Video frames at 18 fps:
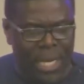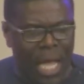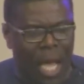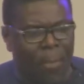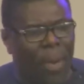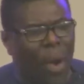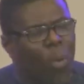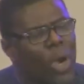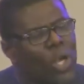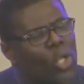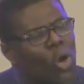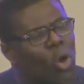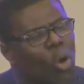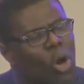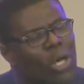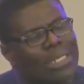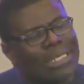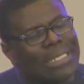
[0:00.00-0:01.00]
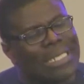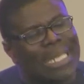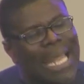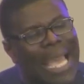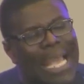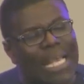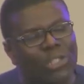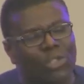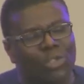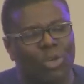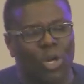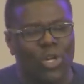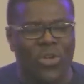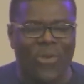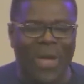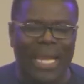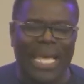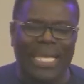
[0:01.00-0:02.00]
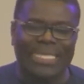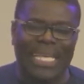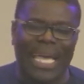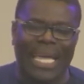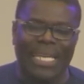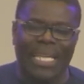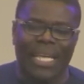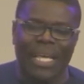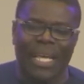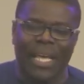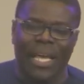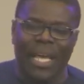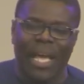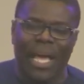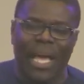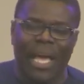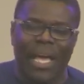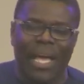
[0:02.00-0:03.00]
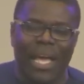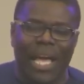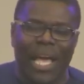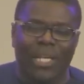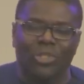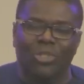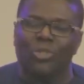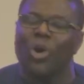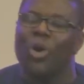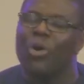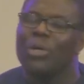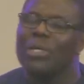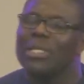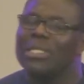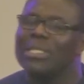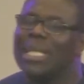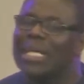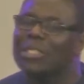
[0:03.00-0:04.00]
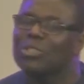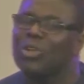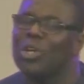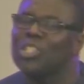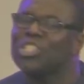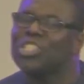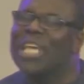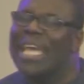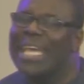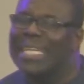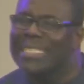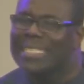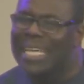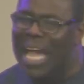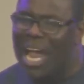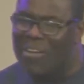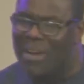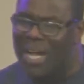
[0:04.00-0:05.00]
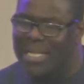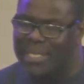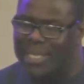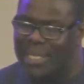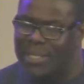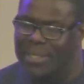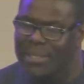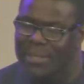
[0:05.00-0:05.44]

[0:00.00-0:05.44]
Now, but when you consider a stone, you realize that a stone does not change character.